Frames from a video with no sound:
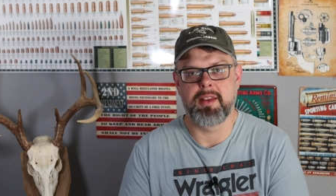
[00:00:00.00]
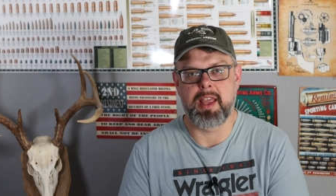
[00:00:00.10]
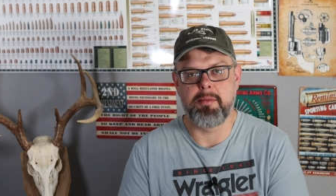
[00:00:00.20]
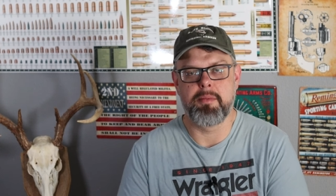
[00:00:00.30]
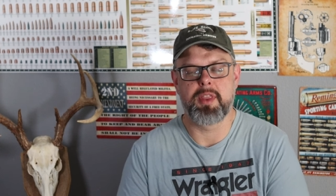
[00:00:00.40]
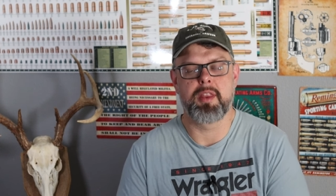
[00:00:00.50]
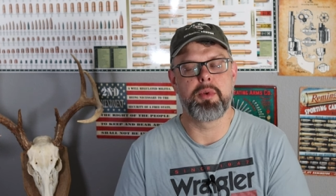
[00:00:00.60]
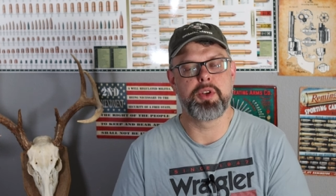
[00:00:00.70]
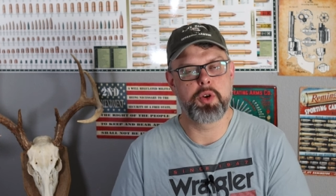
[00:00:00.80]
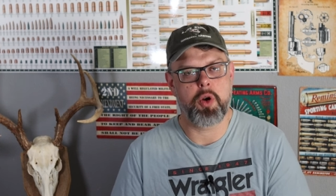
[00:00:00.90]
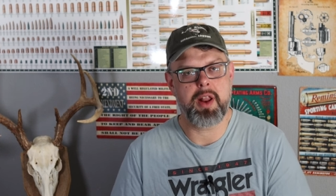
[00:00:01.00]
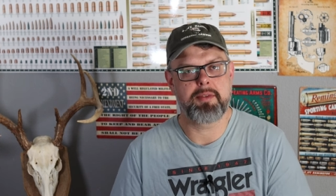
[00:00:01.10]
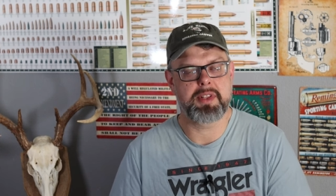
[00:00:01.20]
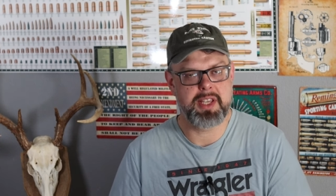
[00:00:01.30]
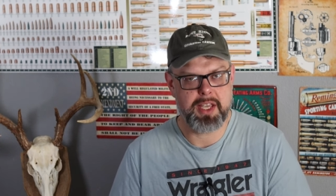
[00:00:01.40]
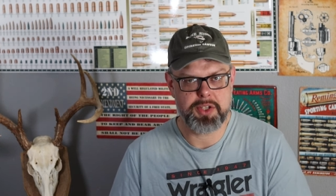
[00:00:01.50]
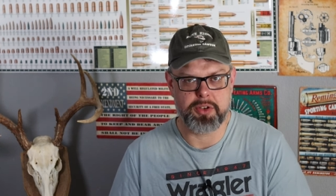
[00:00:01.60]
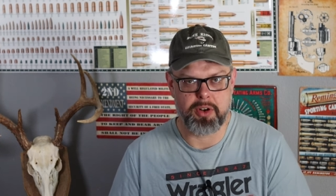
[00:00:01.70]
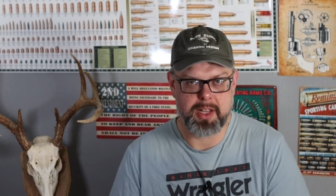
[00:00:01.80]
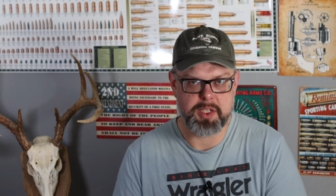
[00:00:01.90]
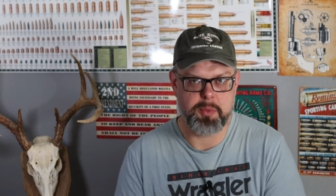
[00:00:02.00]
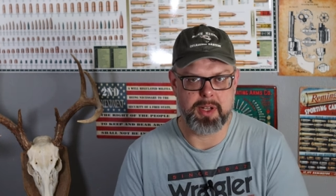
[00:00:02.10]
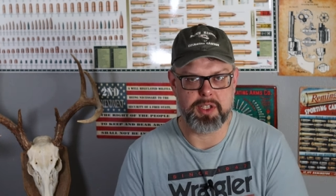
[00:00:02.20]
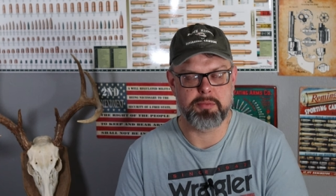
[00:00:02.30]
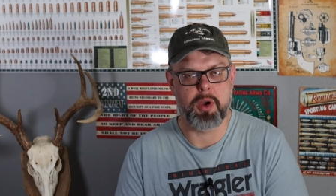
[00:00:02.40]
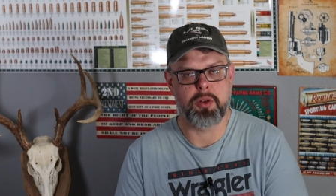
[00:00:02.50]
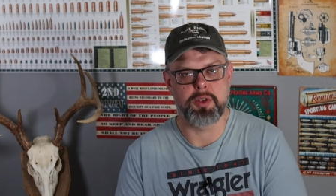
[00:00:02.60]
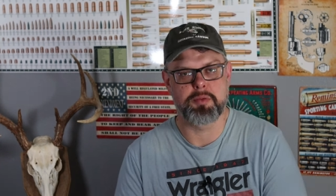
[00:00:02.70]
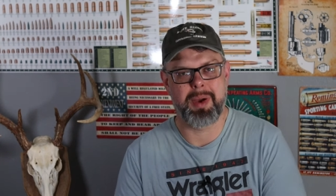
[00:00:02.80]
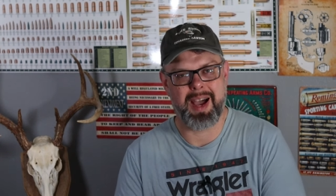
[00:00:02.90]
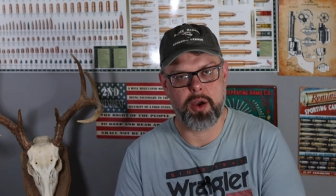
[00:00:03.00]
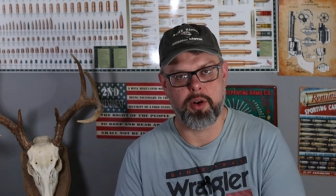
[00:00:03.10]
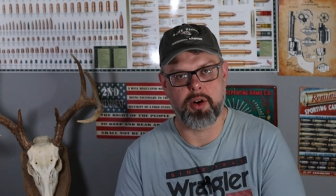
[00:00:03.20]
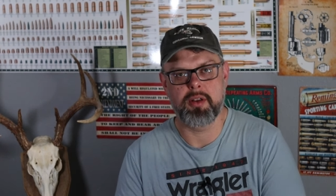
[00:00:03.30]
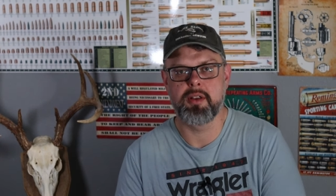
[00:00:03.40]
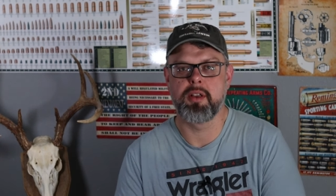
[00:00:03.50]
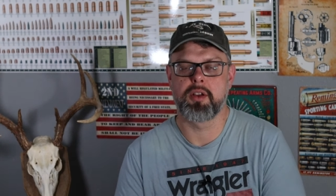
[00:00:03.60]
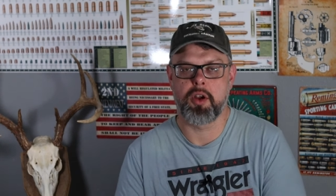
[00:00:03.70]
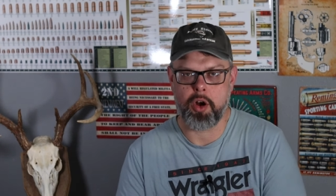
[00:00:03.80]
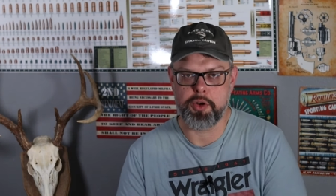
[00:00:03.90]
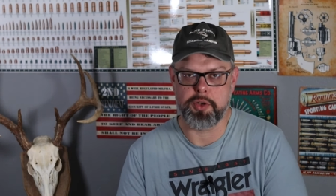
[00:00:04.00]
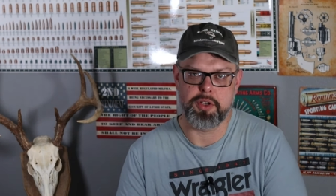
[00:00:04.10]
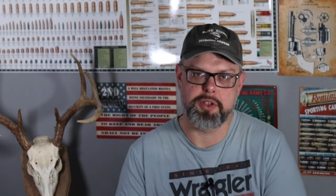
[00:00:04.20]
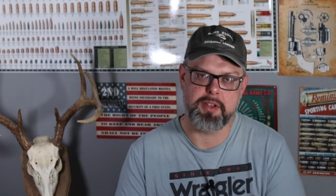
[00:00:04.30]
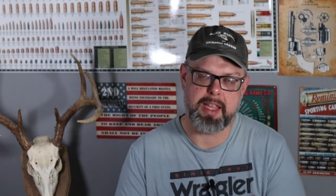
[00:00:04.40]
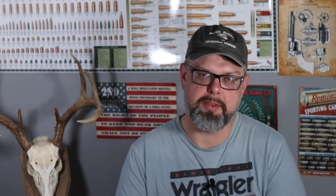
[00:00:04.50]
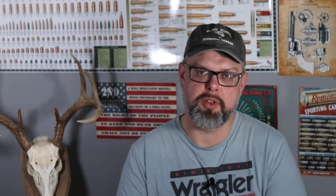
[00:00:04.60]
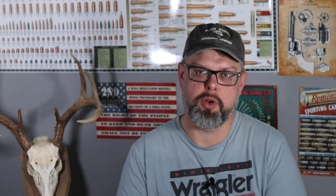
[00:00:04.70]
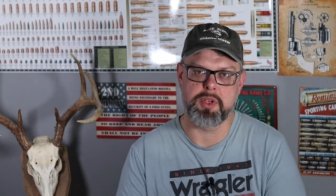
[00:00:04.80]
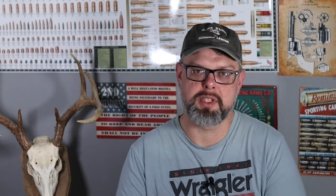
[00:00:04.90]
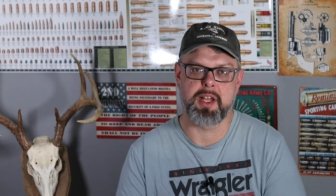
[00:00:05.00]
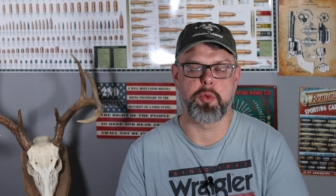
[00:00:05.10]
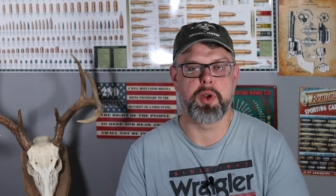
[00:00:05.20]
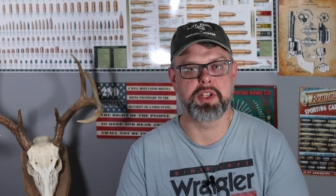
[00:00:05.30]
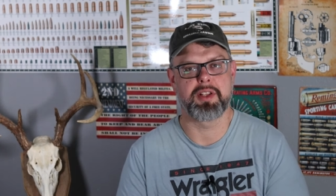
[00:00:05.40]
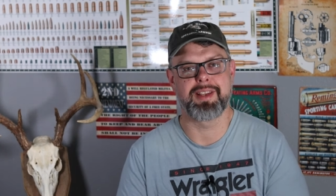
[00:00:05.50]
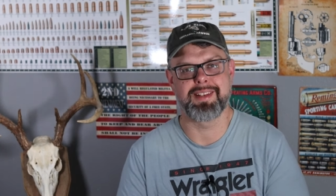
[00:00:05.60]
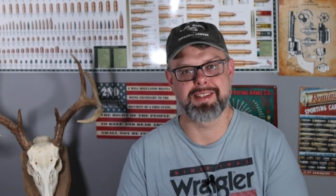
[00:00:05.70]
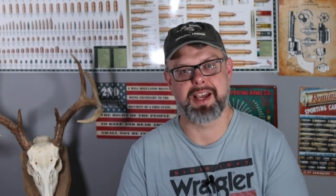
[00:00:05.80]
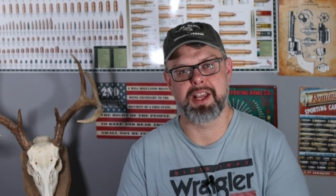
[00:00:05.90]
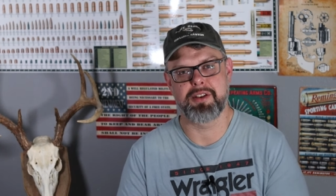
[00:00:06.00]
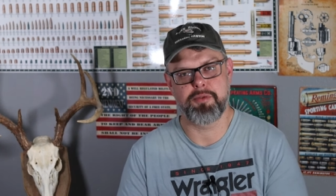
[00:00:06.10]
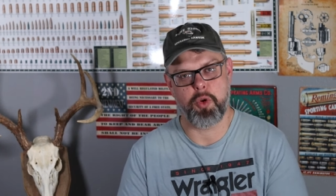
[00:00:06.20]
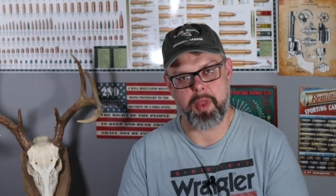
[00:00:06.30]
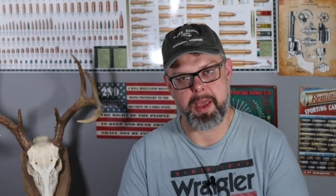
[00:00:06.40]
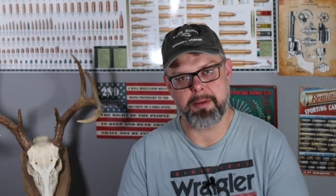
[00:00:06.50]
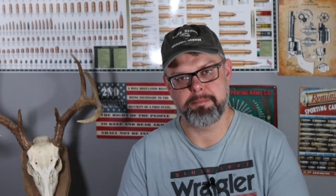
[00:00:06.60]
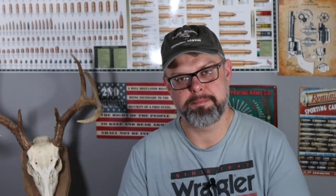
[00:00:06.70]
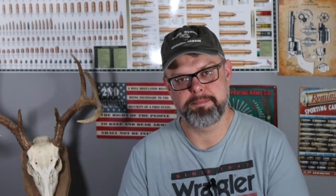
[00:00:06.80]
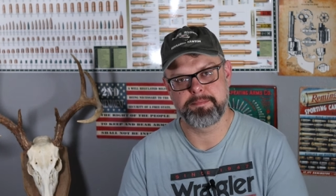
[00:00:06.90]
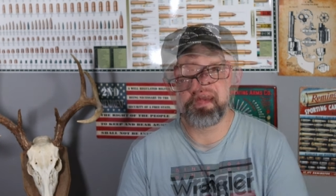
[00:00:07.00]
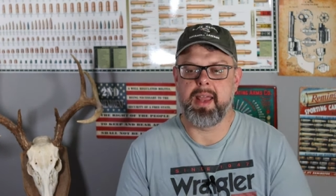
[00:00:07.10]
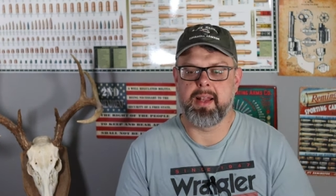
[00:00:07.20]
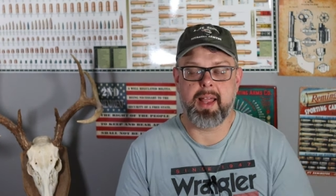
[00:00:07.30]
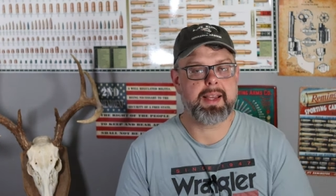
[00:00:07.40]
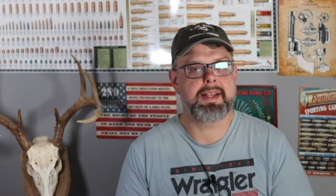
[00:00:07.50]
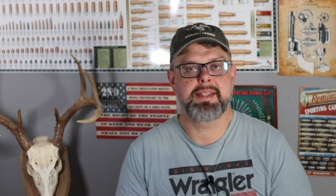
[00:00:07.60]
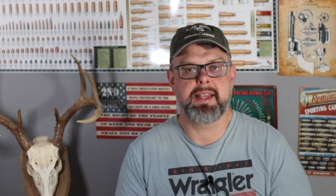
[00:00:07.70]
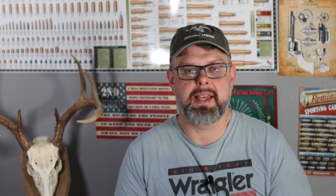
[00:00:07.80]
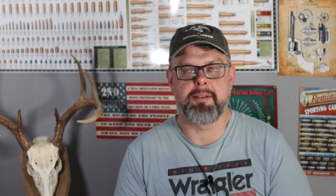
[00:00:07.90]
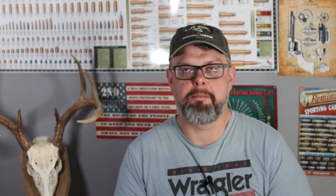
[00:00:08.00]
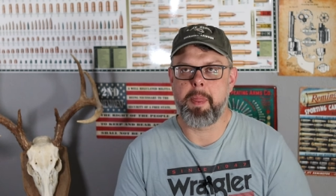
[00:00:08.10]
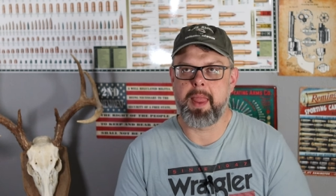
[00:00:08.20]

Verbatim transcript: in the majority of its history, it's been a smokeless powder cartridge, even though it was not originally designed for that. And like I said,